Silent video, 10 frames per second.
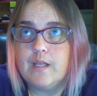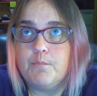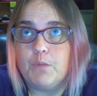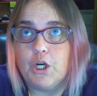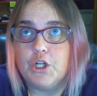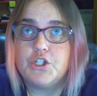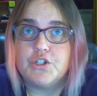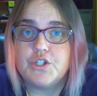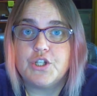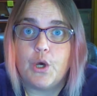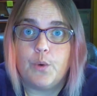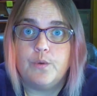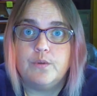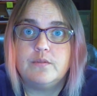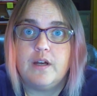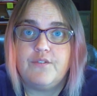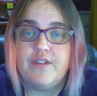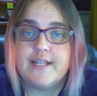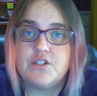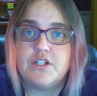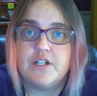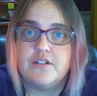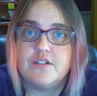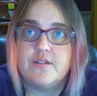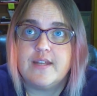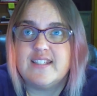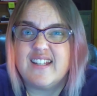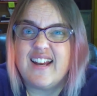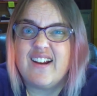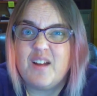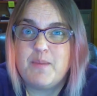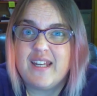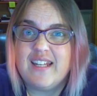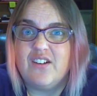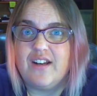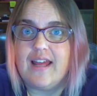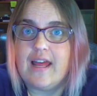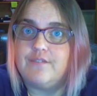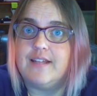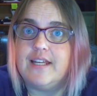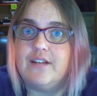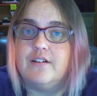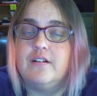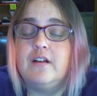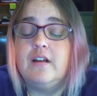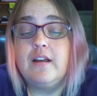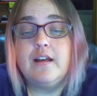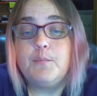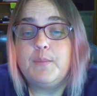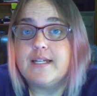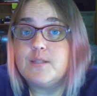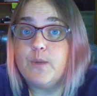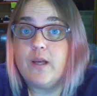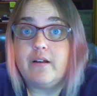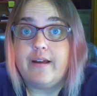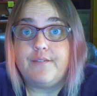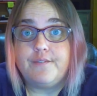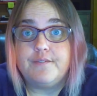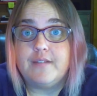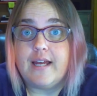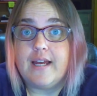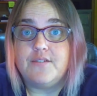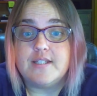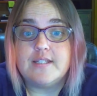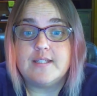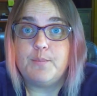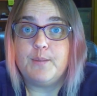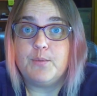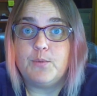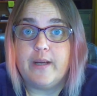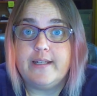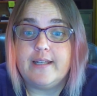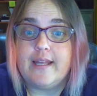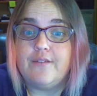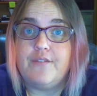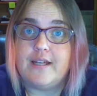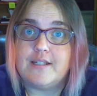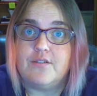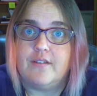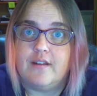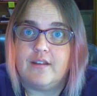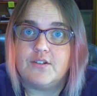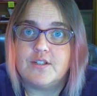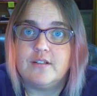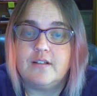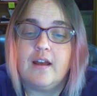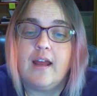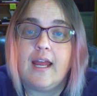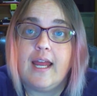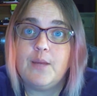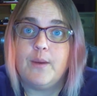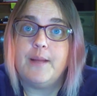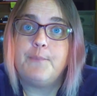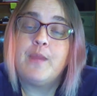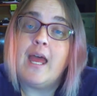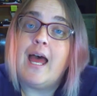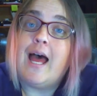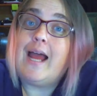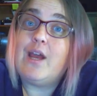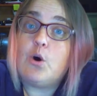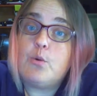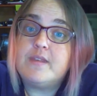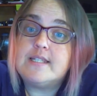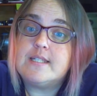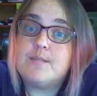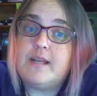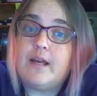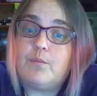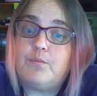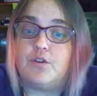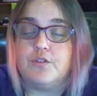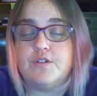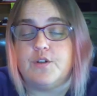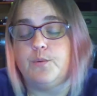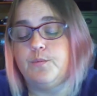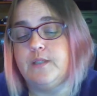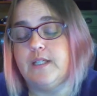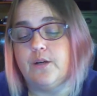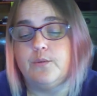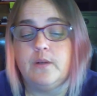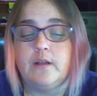March or so of next year. So that's about a year and a half later, because we all have lives and some people write and edit faster than others. Anyway, I hope this has been helpful. So, you know,